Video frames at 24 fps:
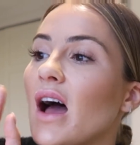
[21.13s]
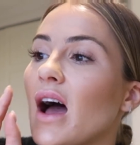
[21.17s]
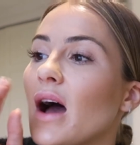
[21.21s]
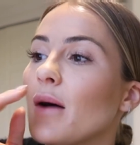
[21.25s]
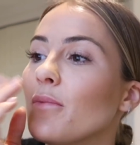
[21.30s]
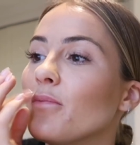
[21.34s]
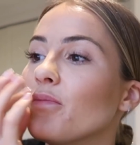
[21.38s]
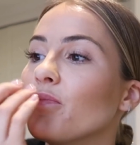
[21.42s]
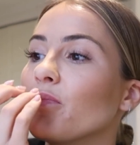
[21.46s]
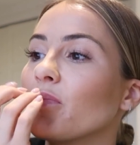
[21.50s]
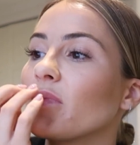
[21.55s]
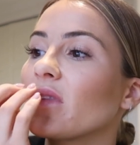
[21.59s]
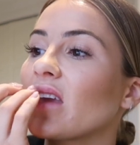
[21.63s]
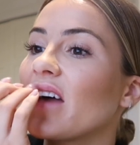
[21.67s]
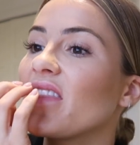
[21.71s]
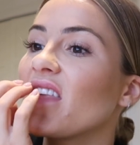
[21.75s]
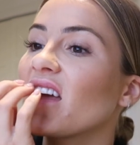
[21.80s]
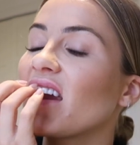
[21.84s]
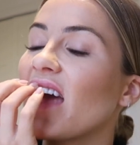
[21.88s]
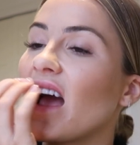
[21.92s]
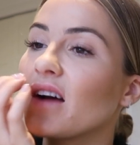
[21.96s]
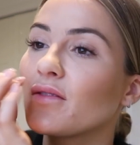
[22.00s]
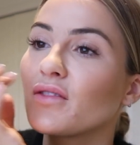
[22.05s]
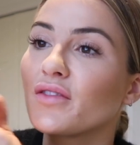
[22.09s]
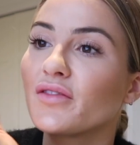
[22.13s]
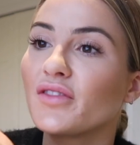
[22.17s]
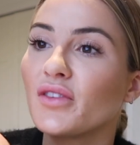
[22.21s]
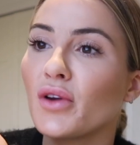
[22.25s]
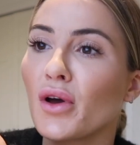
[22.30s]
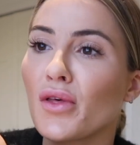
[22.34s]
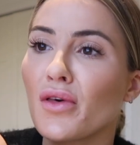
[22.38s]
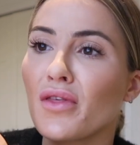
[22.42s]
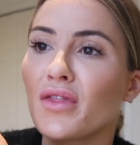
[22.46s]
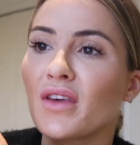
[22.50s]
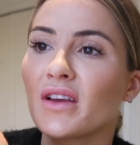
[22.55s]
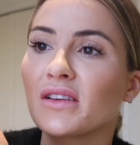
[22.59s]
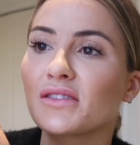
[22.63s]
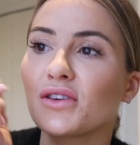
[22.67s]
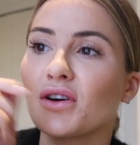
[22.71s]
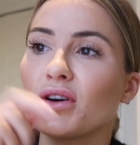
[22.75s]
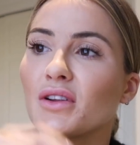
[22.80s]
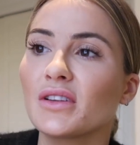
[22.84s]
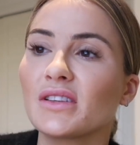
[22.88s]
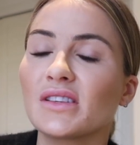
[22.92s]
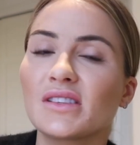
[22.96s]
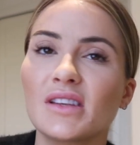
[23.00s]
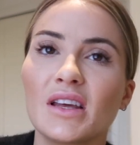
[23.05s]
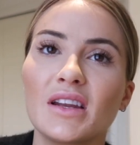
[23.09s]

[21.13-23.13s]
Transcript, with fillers: Um, and then I have a few other things on.